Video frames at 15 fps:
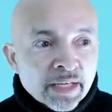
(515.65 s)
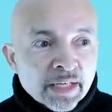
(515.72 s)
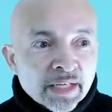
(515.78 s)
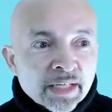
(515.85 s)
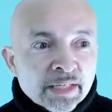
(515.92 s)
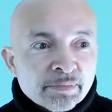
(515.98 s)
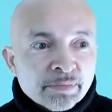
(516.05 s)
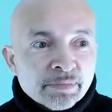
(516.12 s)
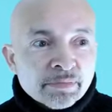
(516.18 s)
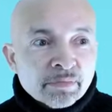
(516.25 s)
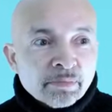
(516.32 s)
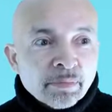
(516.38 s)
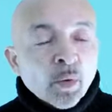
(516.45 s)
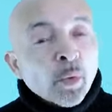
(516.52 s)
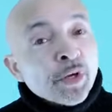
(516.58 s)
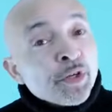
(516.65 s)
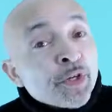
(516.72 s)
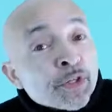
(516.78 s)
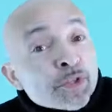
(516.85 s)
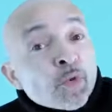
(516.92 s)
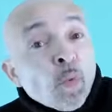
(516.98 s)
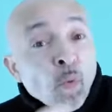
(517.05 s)
Um, but when you go
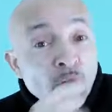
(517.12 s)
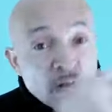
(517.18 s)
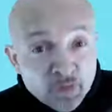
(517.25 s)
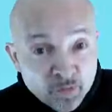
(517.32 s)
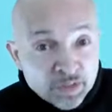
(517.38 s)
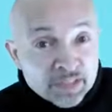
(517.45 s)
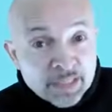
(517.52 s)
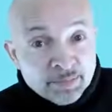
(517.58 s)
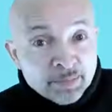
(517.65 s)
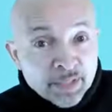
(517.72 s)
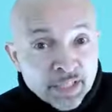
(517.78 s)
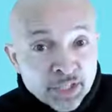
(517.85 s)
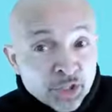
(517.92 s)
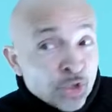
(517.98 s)
to work for somebody,